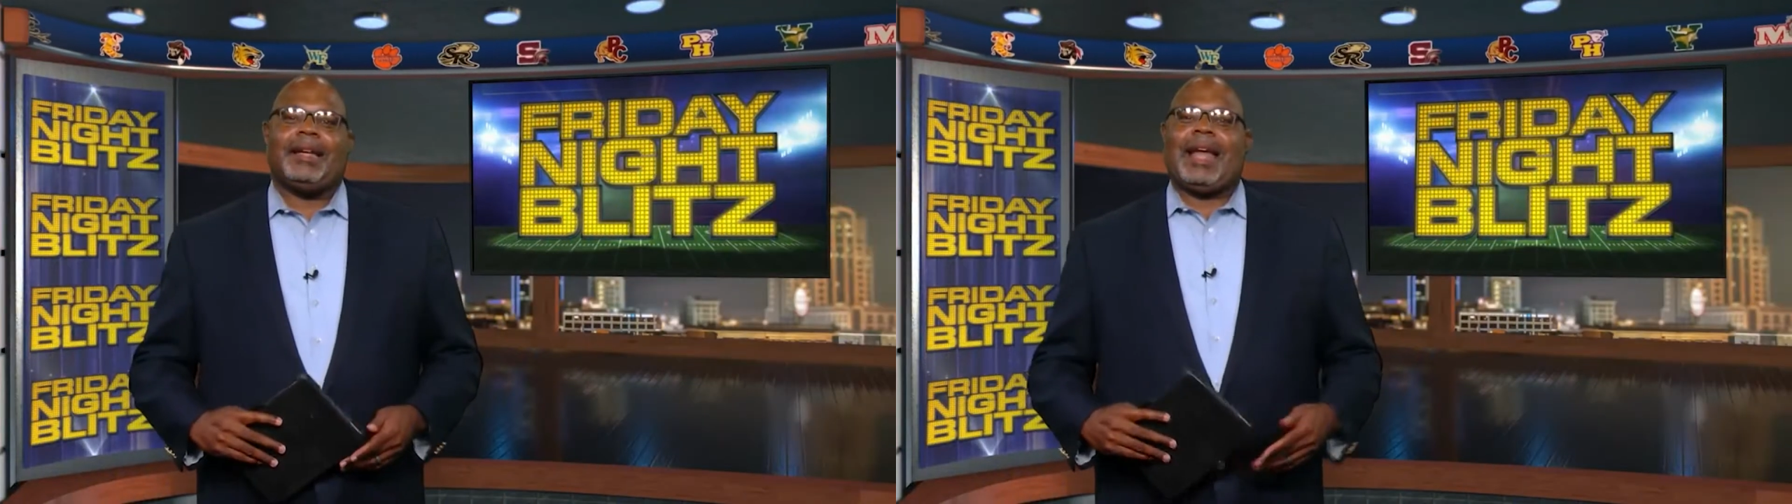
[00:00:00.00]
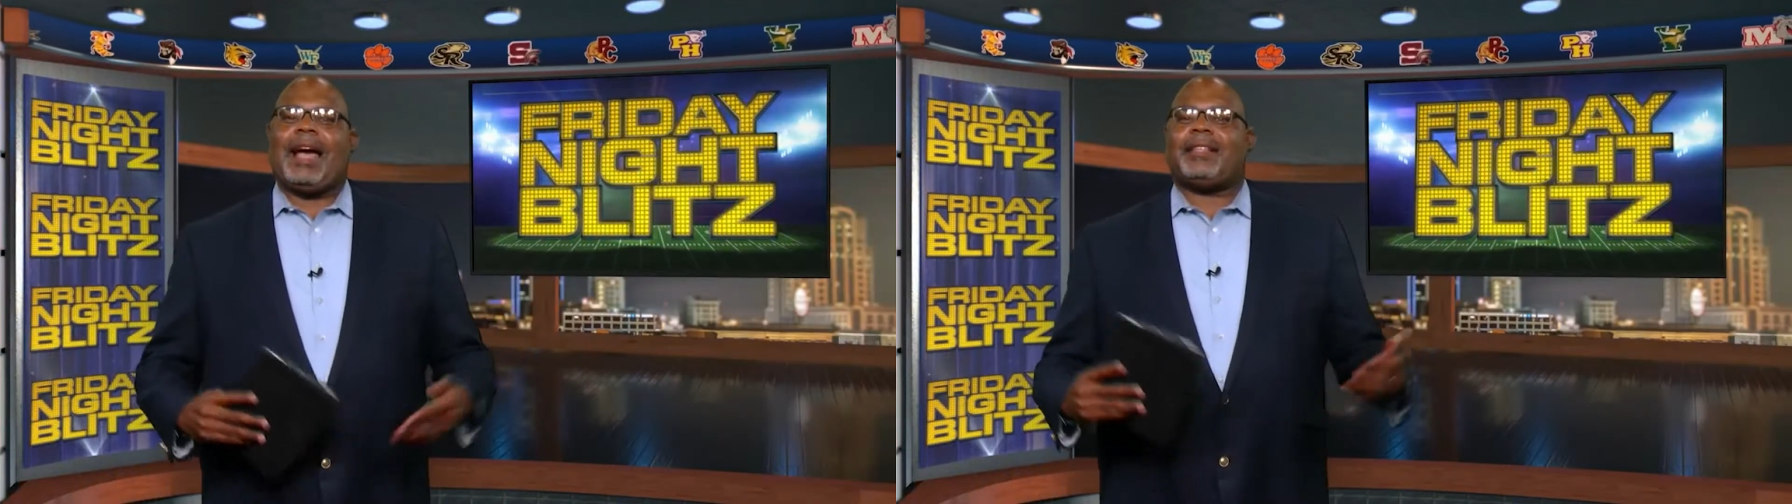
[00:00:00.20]

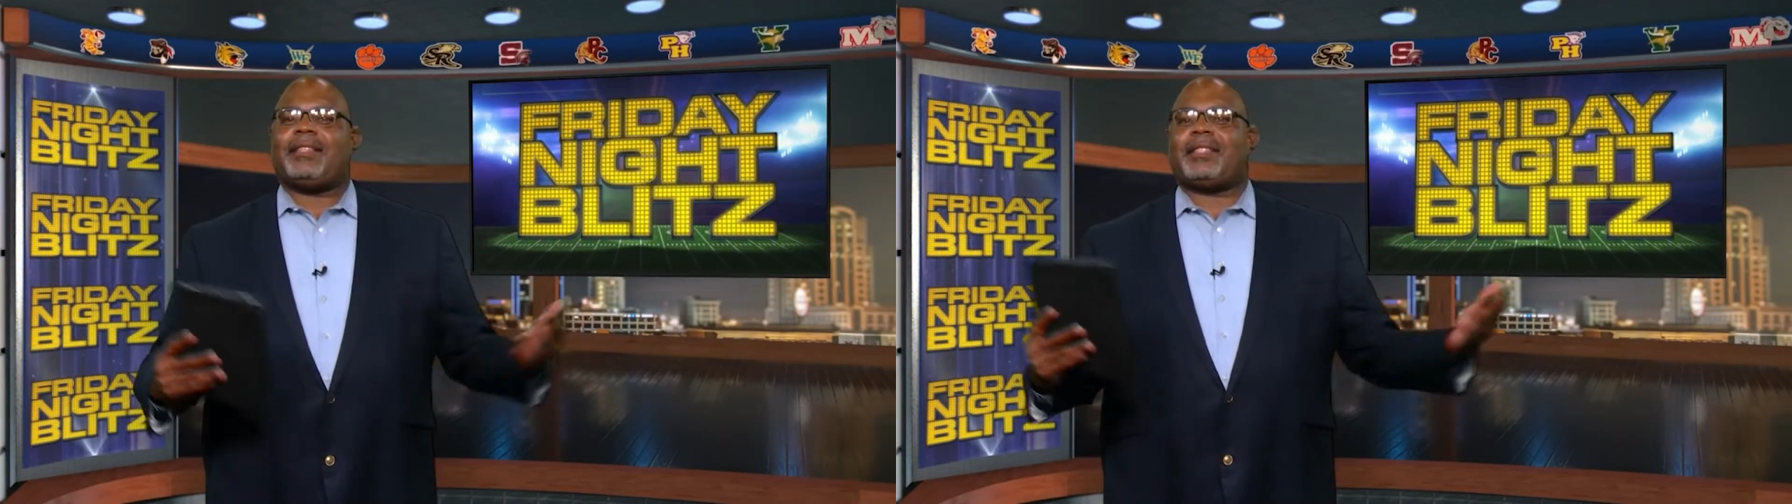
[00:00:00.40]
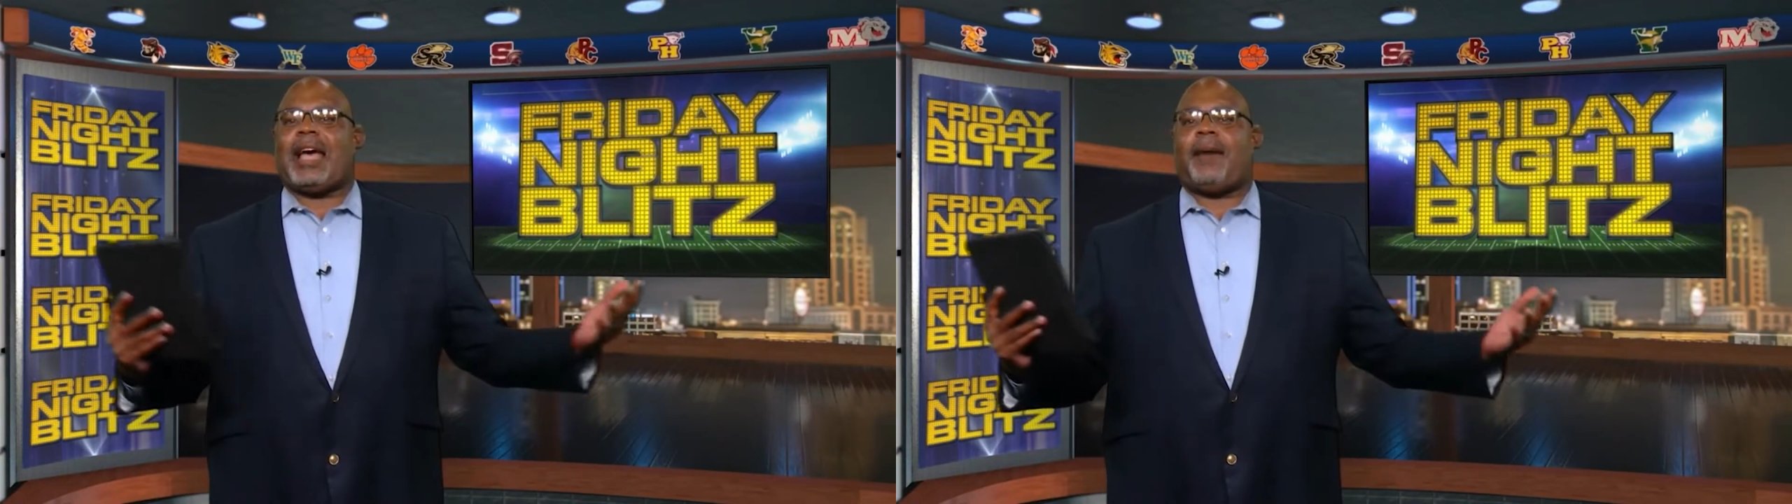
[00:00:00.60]
Now, at
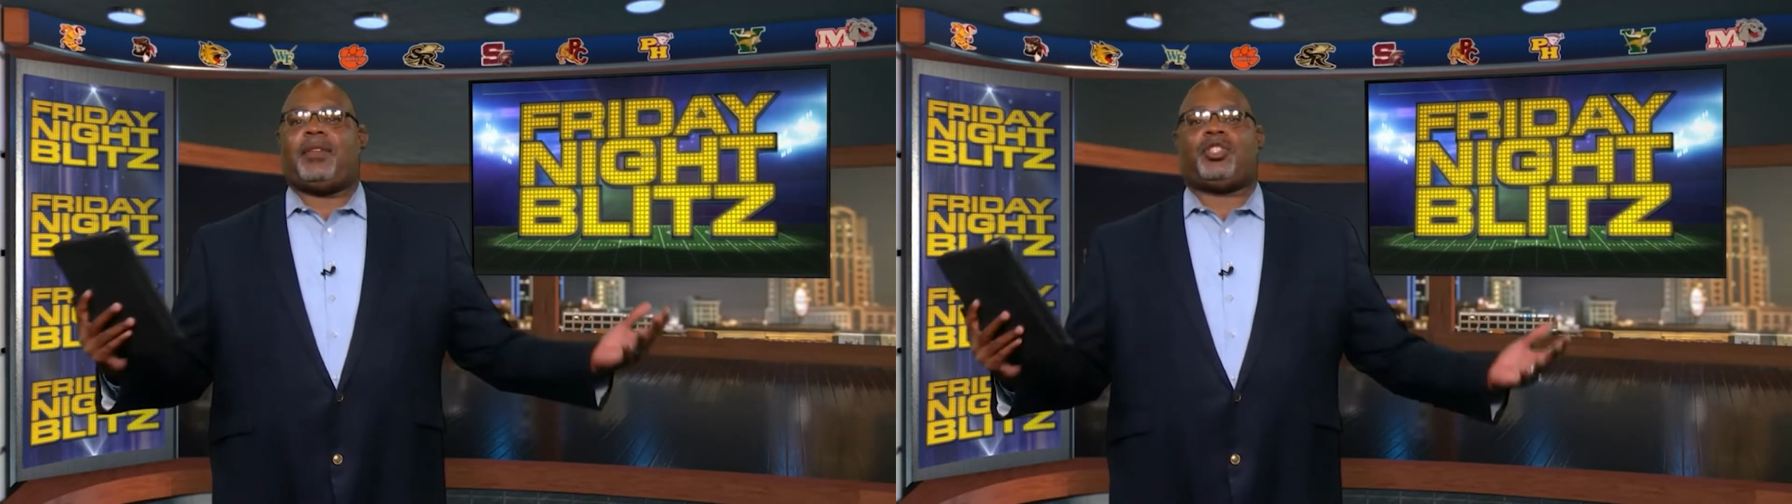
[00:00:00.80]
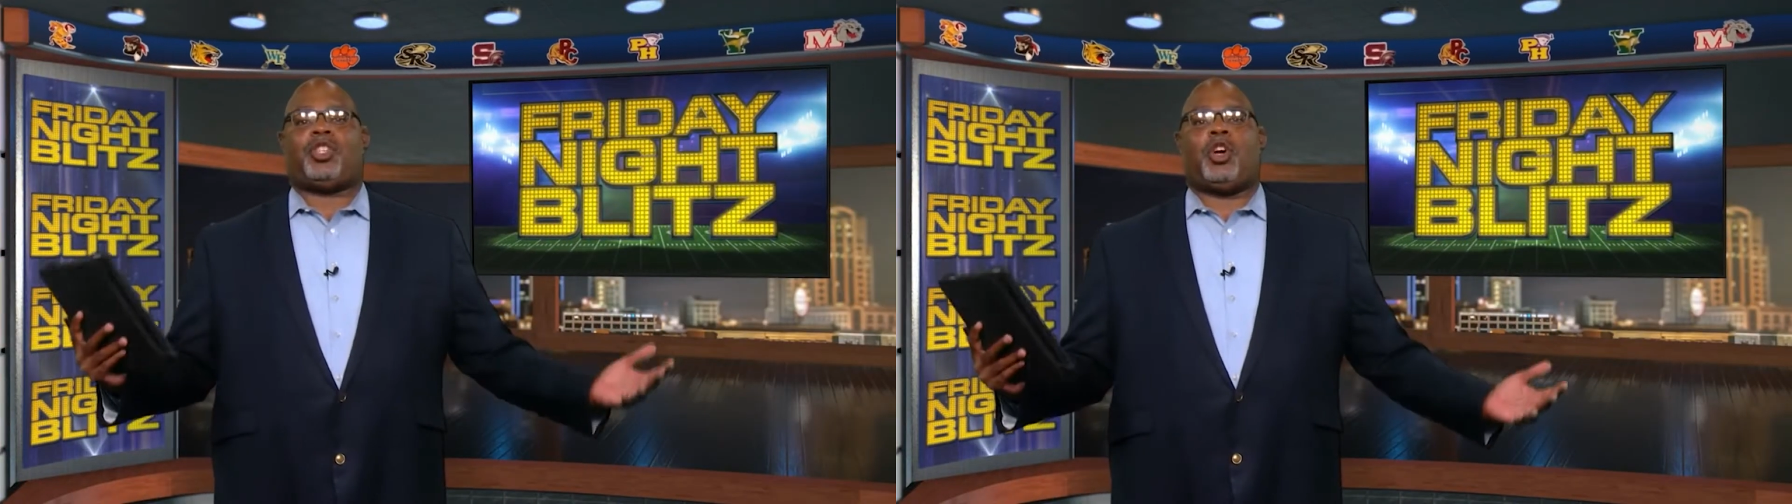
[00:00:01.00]
this time of
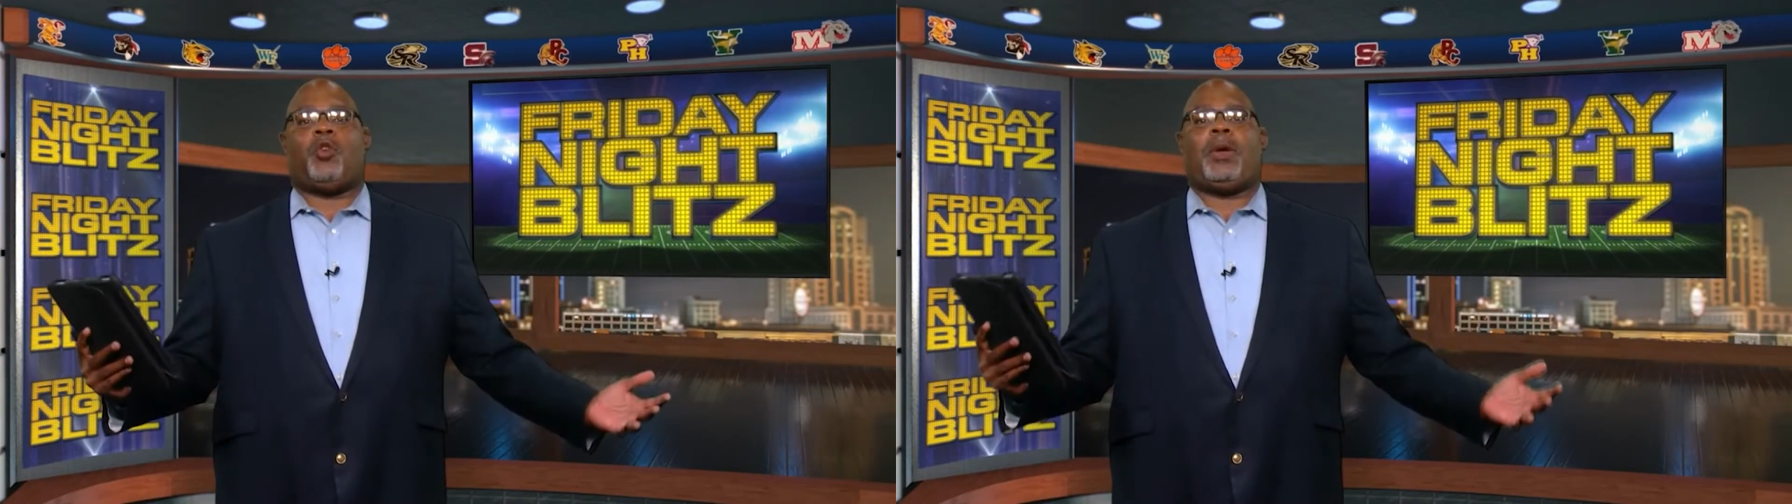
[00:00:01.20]
the show,